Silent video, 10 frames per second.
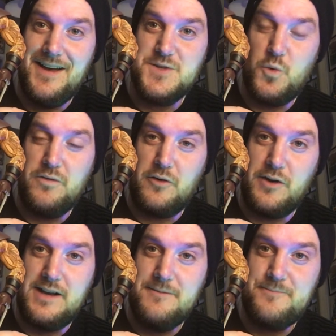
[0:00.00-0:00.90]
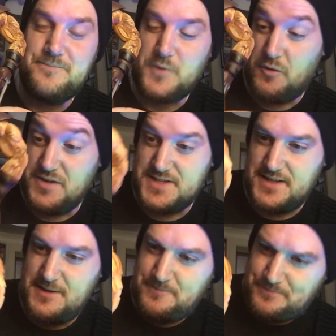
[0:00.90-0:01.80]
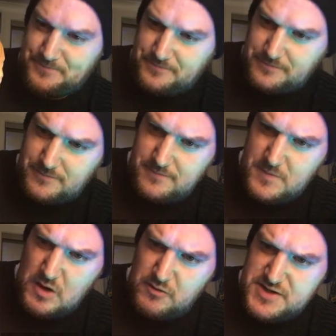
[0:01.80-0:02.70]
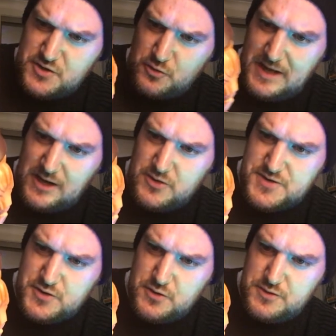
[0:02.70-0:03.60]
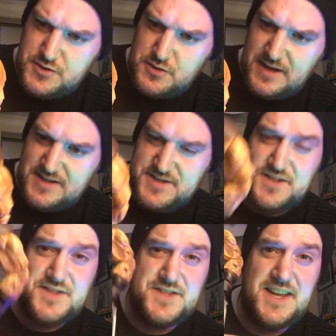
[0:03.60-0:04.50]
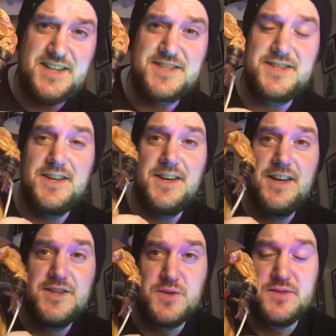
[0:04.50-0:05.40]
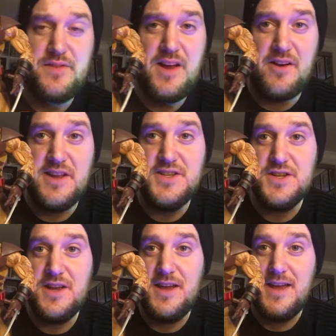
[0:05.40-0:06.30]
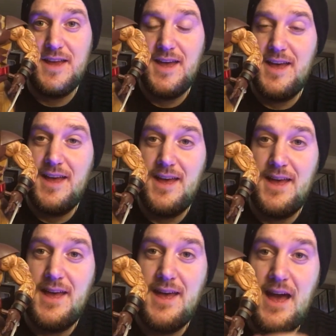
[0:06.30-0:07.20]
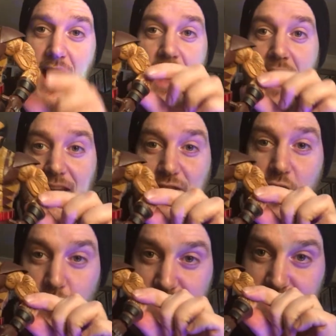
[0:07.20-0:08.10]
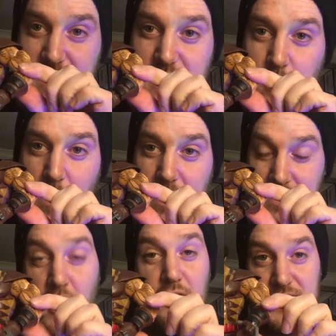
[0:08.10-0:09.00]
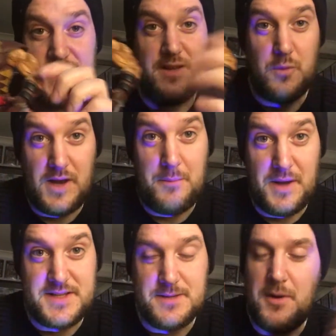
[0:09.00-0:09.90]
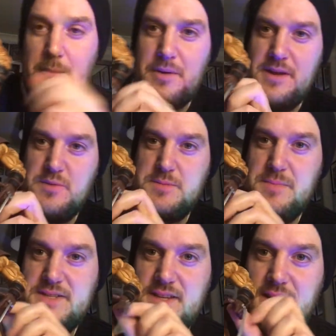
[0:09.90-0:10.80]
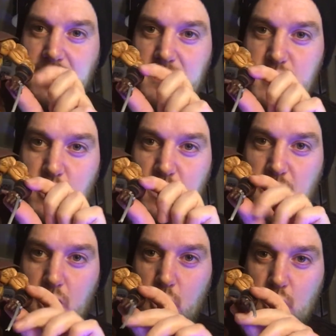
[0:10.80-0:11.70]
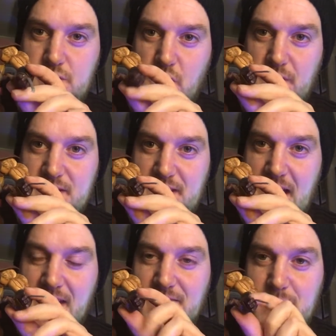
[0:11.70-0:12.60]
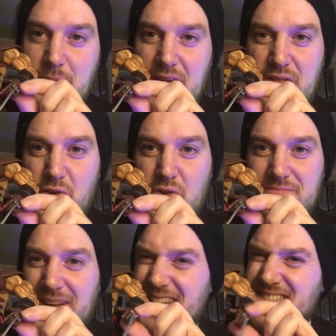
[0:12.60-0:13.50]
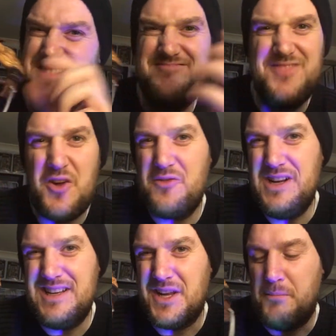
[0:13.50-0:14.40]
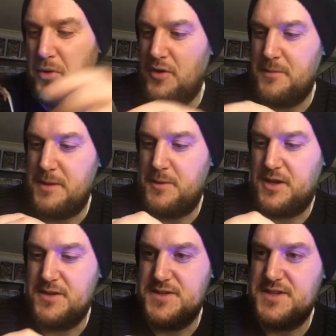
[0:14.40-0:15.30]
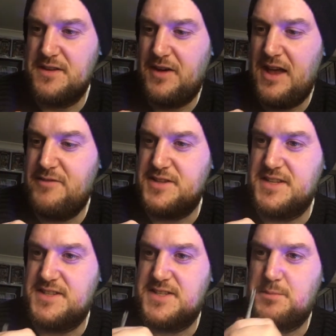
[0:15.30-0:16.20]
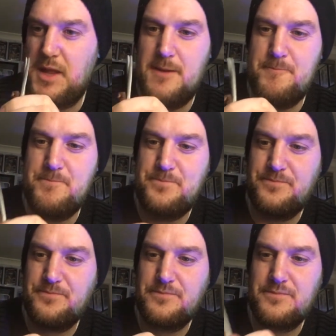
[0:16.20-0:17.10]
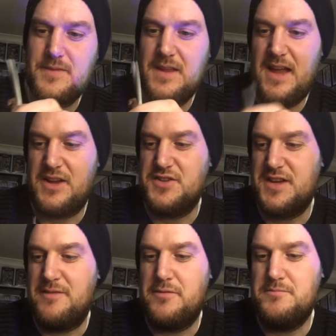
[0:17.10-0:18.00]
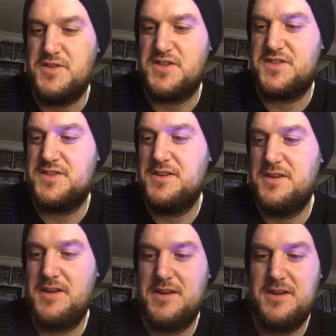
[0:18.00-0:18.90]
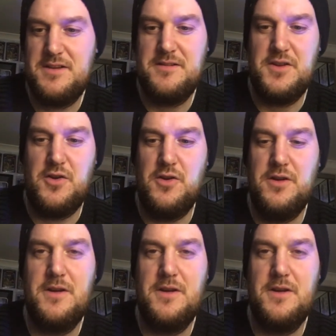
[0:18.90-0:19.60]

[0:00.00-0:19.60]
It's Wolverine, obviously. Original yellow suit, 2006, so he's a fair age. I noticed when I picked him up, he was missing 2 of the claws on this hand, but I thought that's not really going to bother me because if I ever did display him, I could have him just, you know,